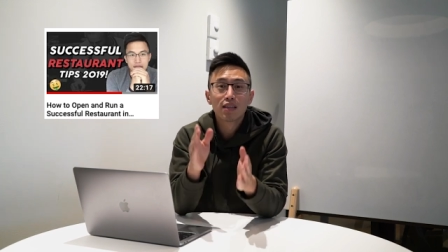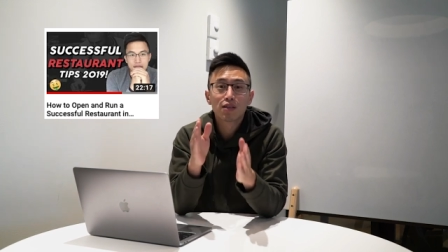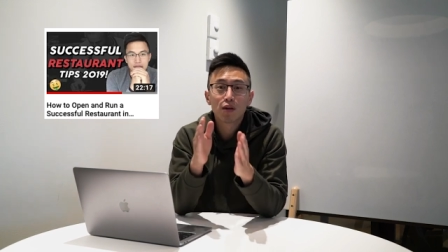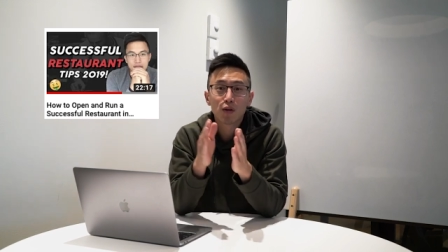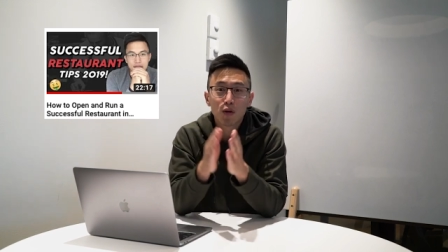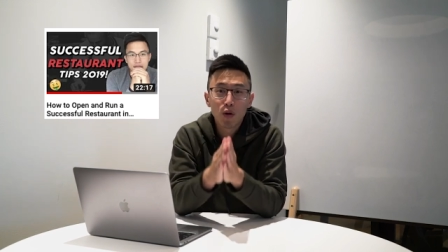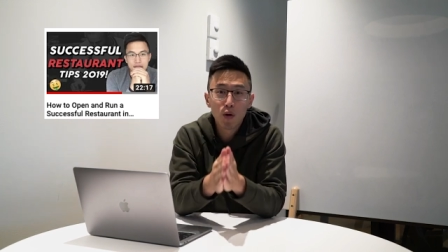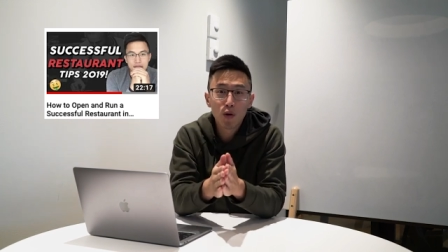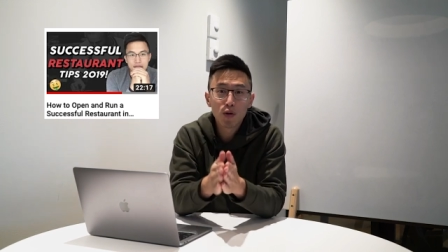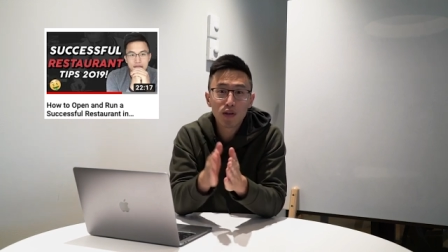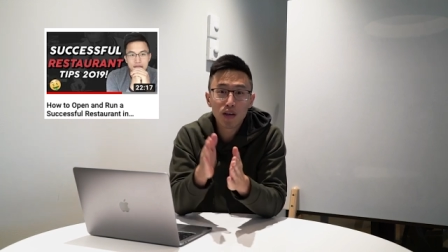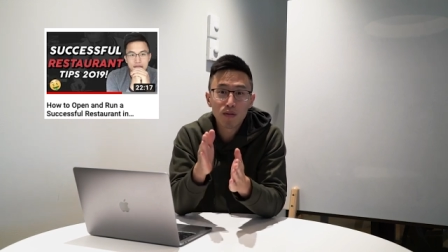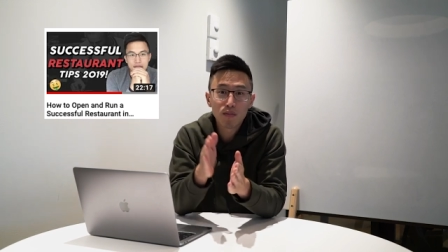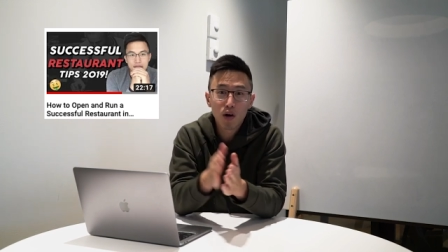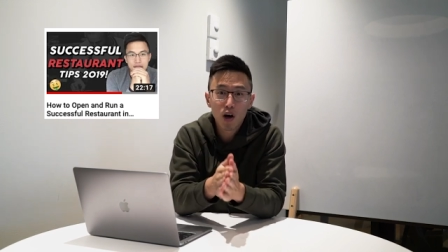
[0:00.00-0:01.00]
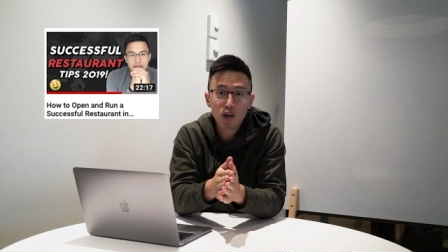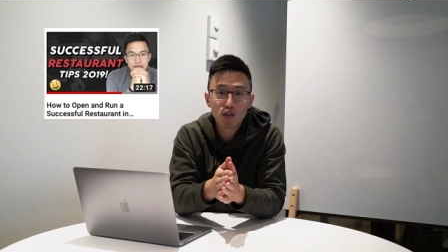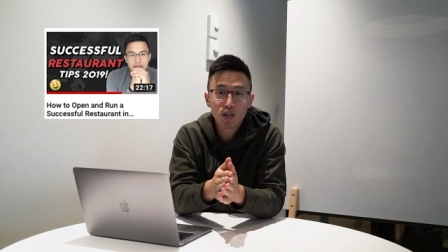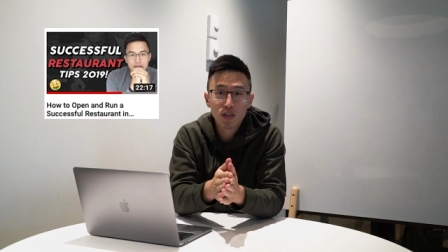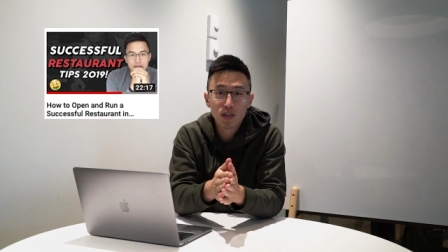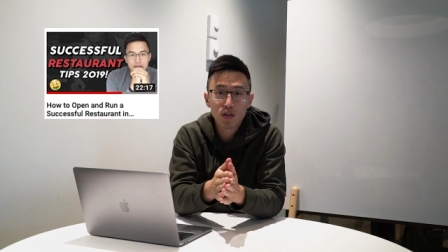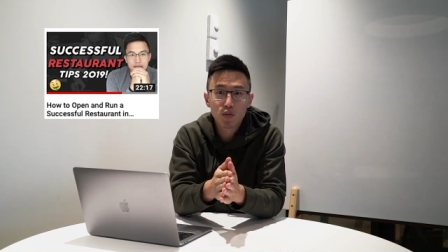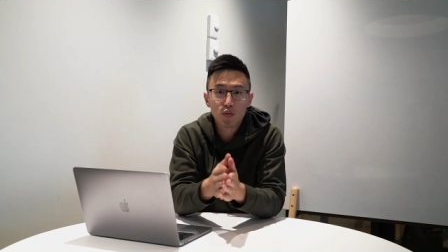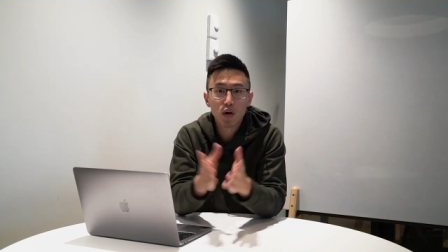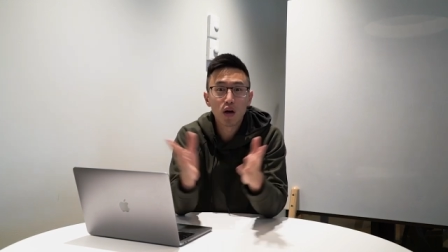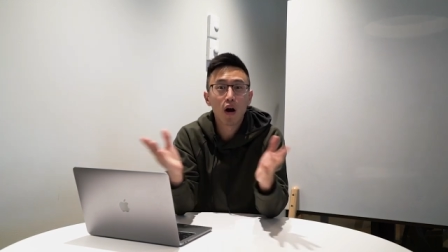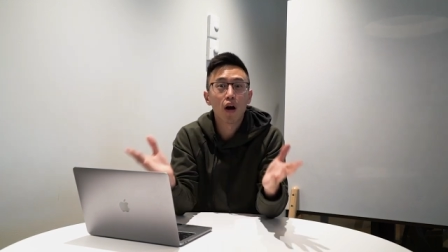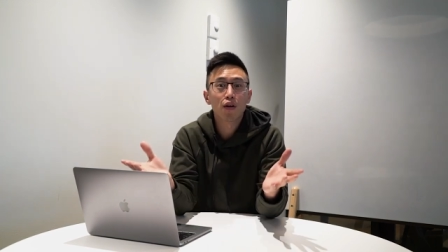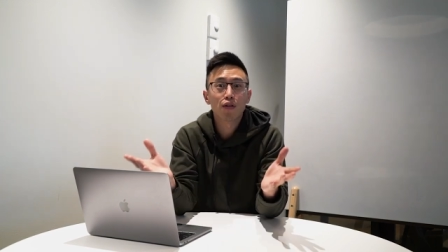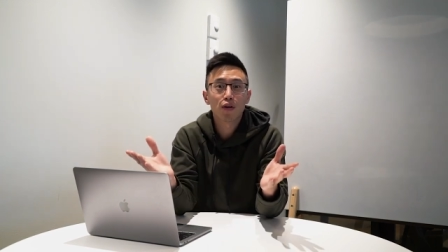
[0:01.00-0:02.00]
the golden margins. What
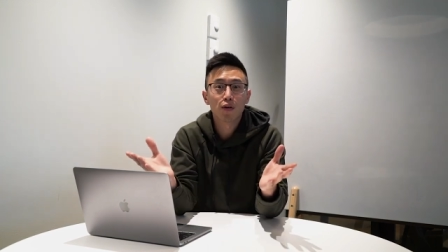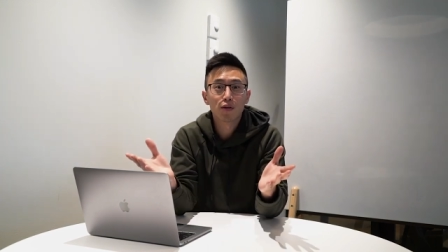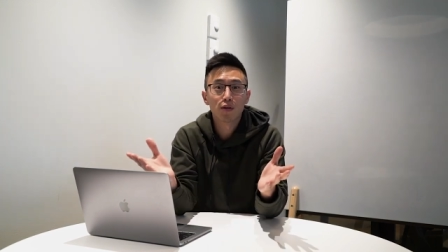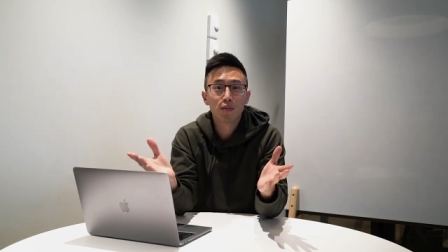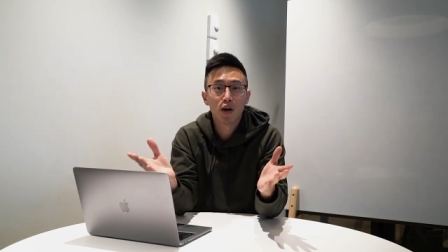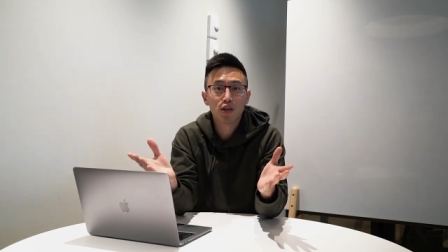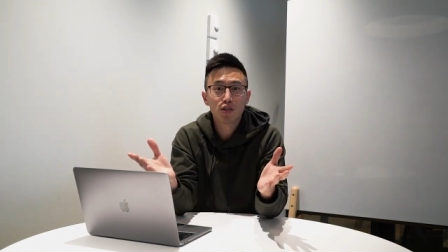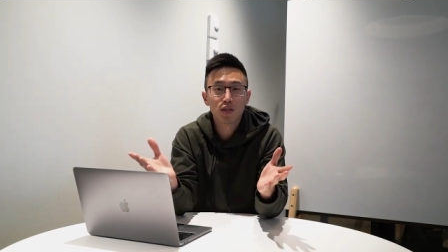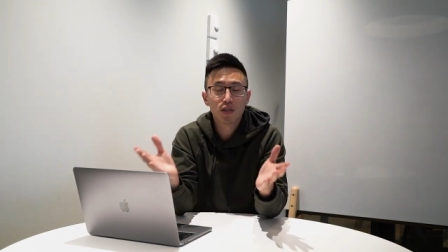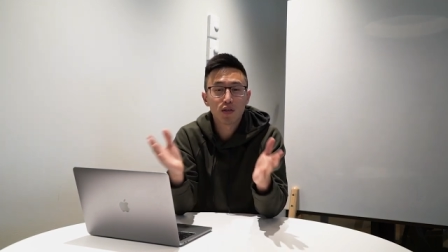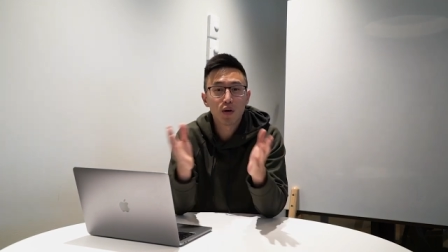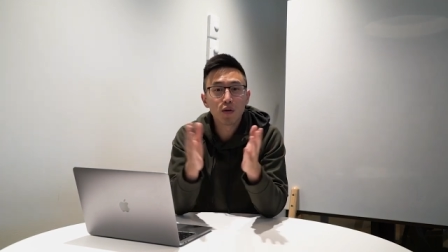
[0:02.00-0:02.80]
are the golden margins?